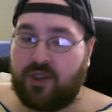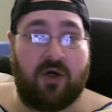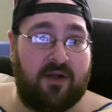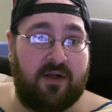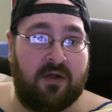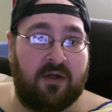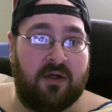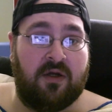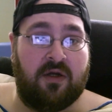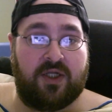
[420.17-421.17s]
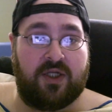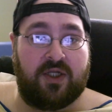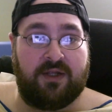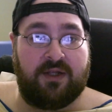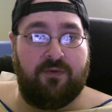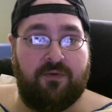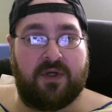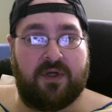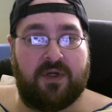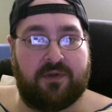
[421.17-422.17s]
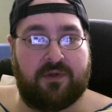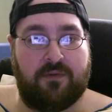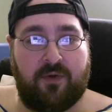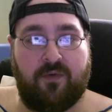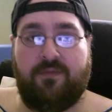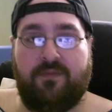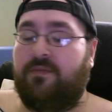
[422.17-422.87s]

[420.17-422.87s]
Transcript: on it to get the rest of the review.